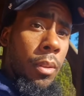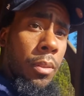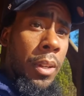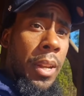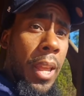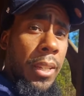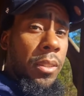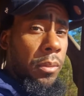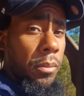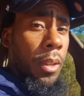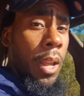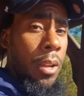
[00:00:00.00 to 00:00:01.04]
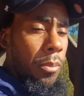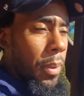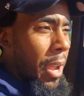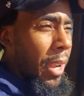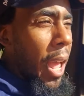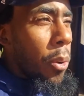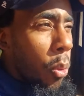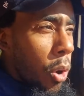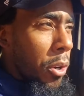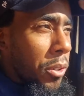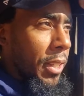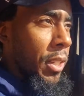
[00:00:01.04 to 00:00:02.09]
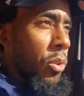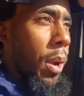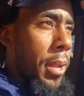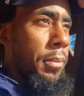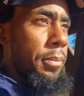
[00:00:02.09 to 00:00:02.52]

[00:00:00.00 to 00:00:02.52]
I gotta word this right.